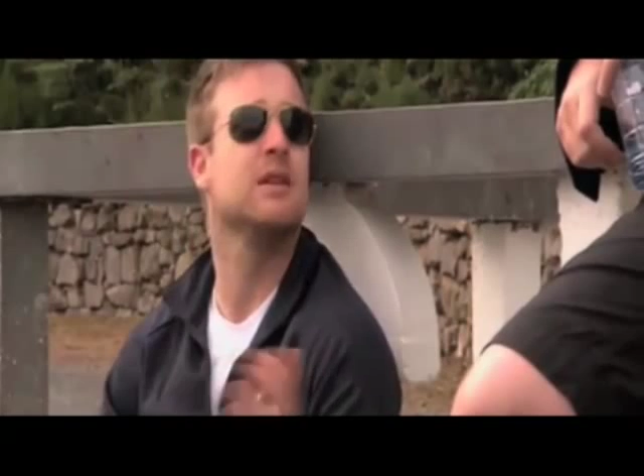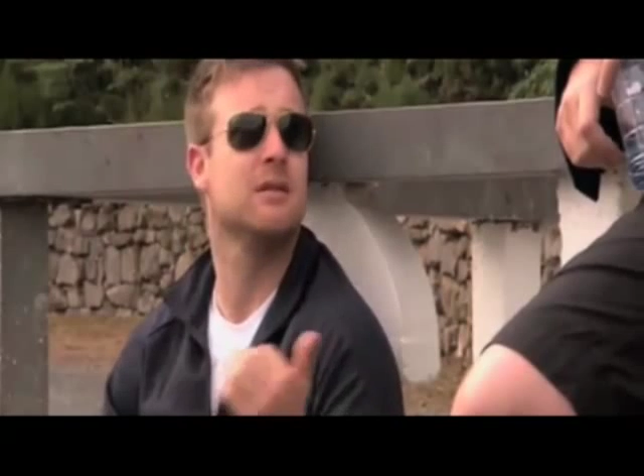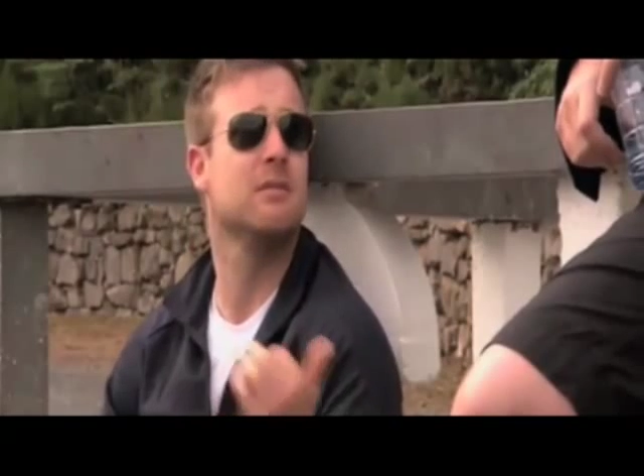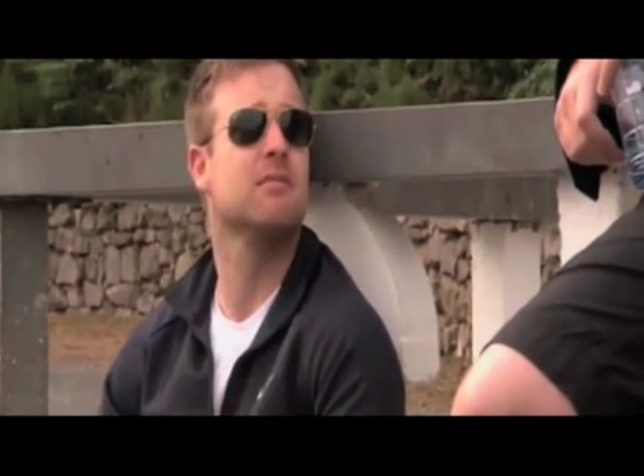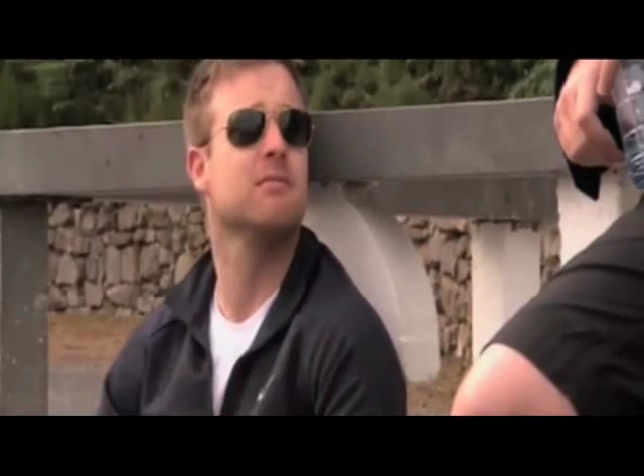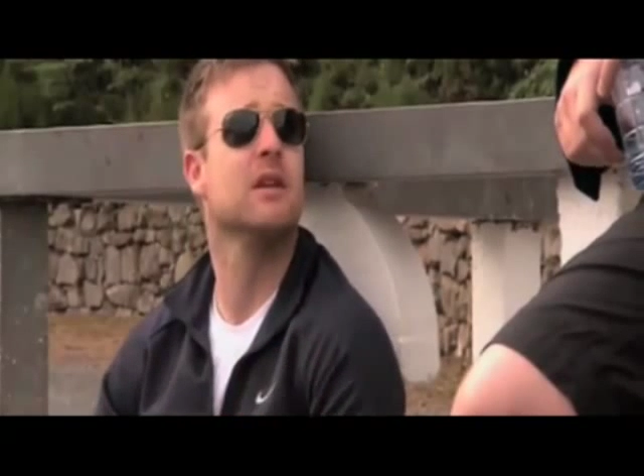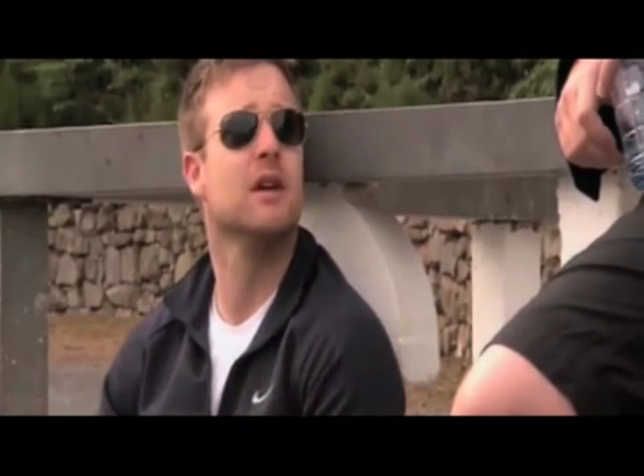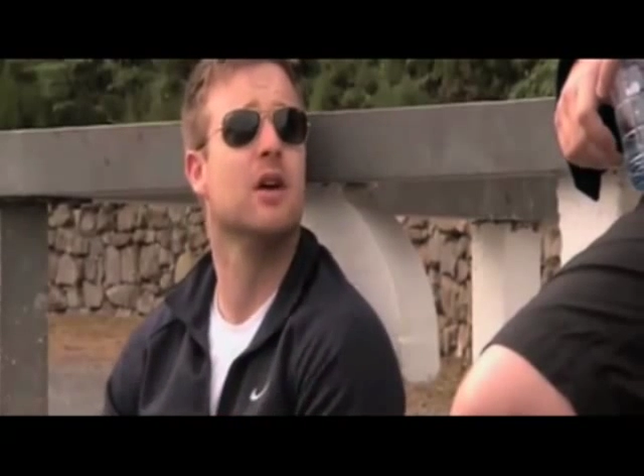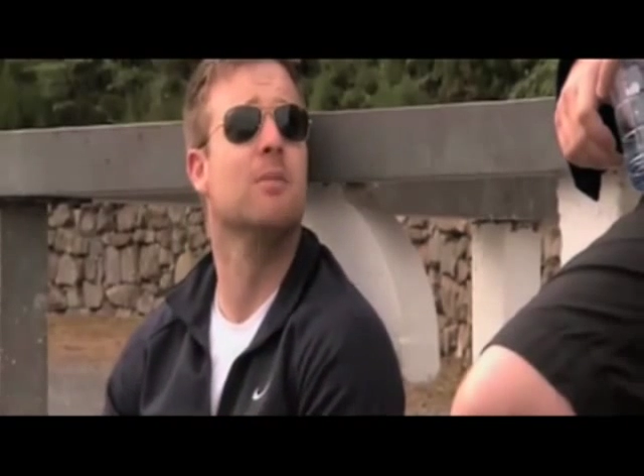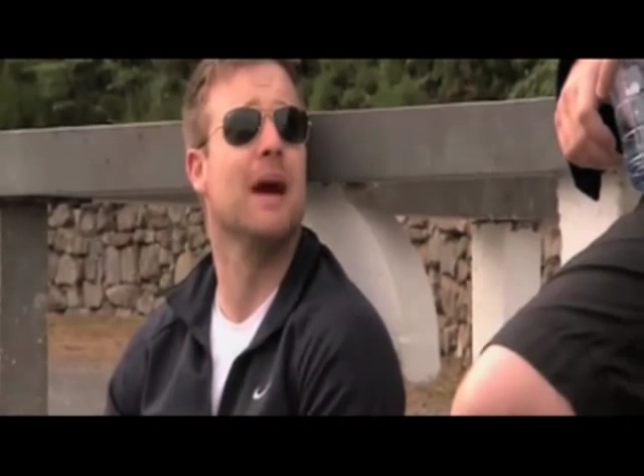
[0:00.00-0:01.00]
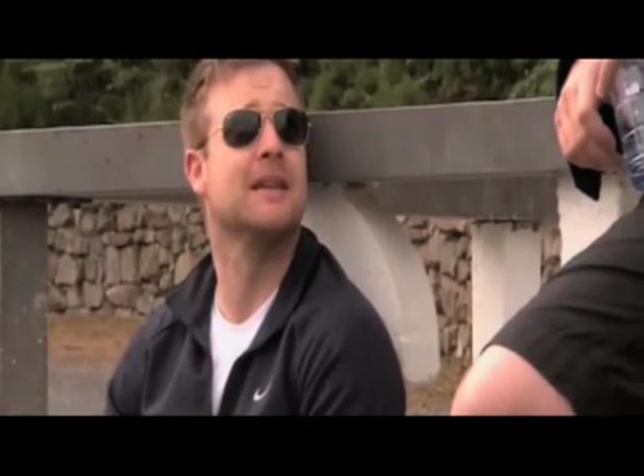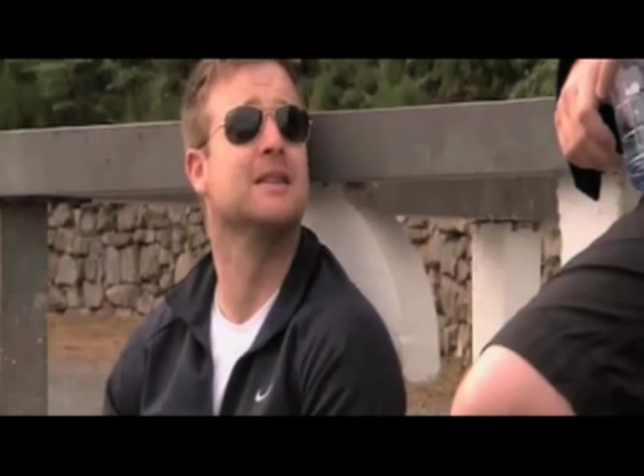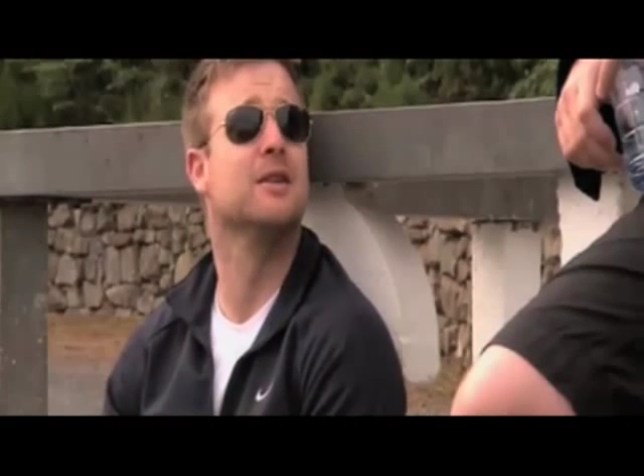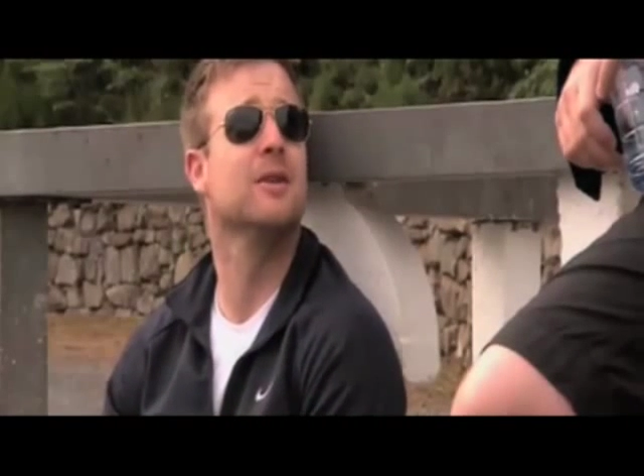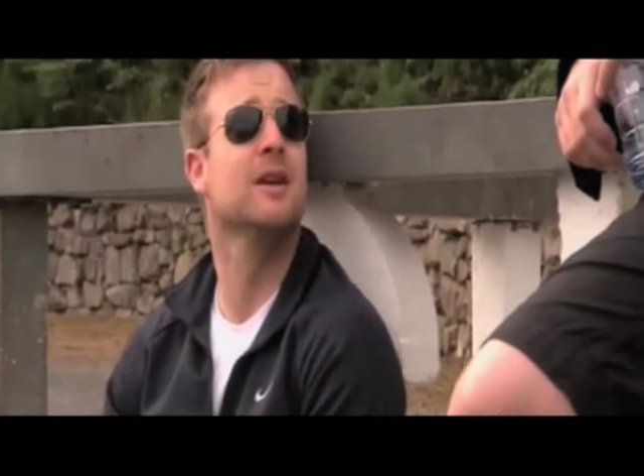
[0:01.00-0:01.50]
to come back to,
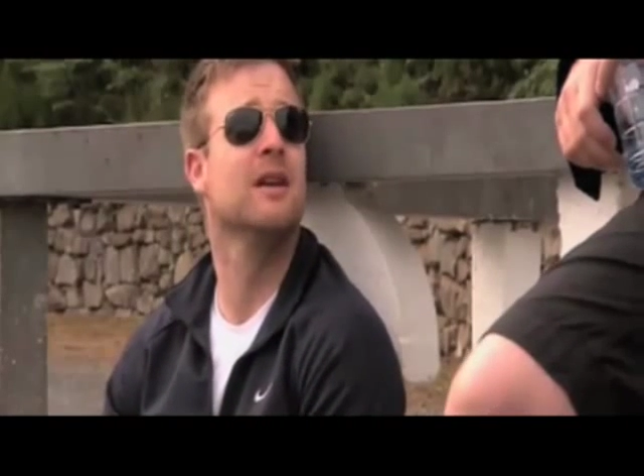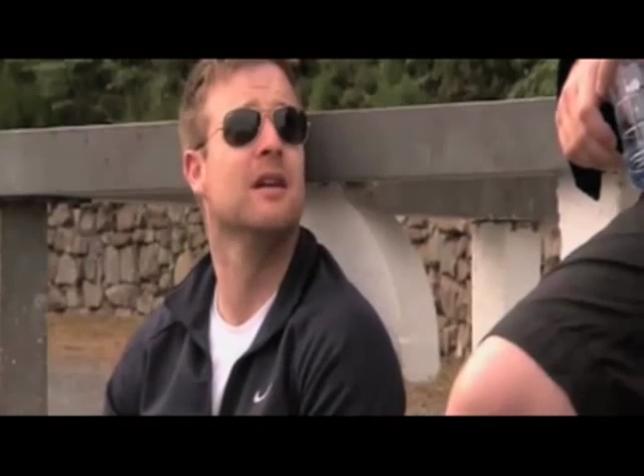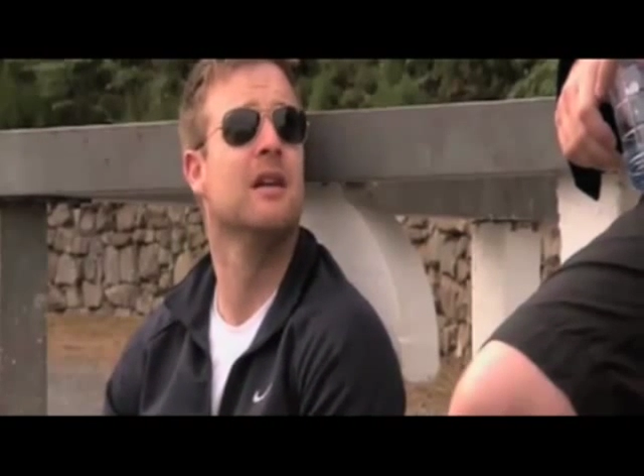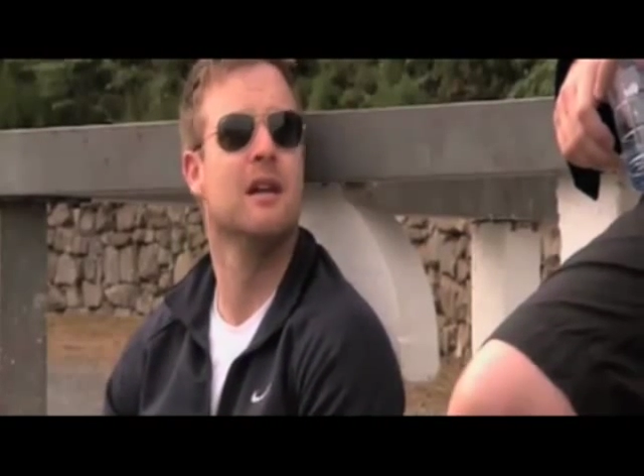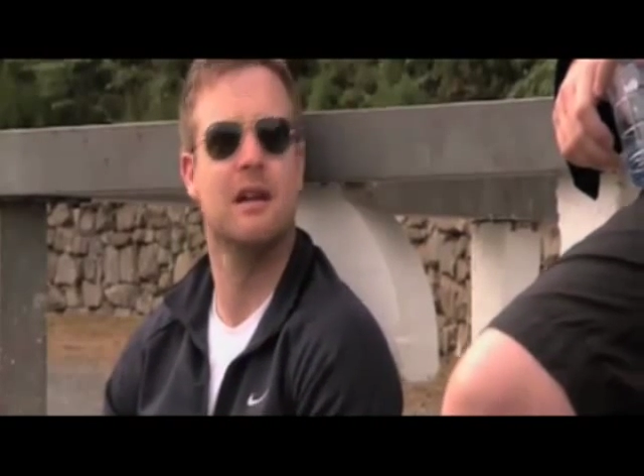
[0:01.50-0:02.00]
don't we? We do.